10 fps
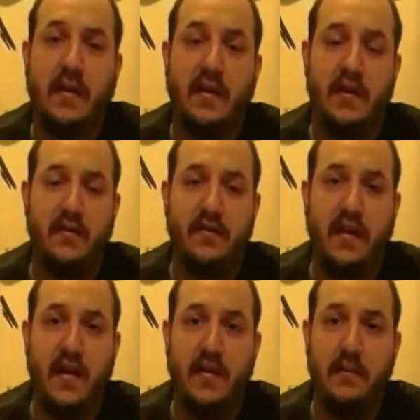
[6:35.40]
in
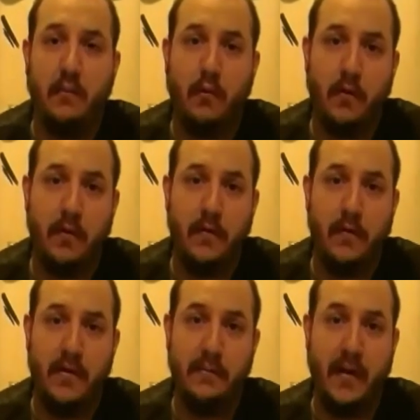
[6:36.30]
understanding more
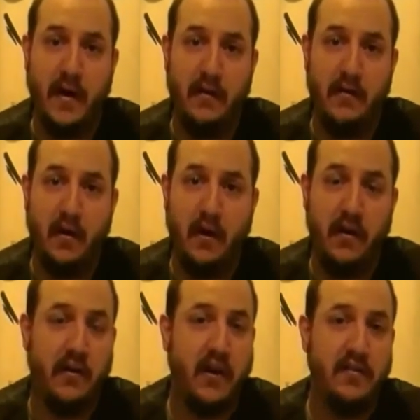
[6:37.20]
about
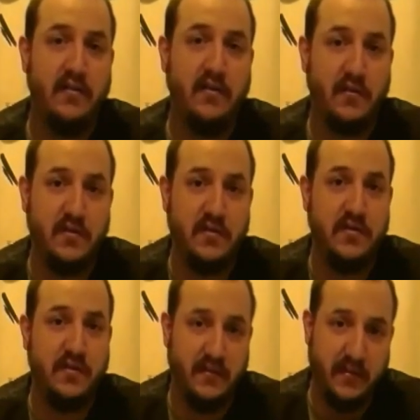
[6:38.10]
our
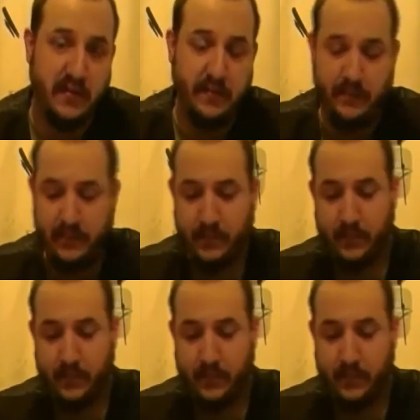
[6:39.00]
constitutional system,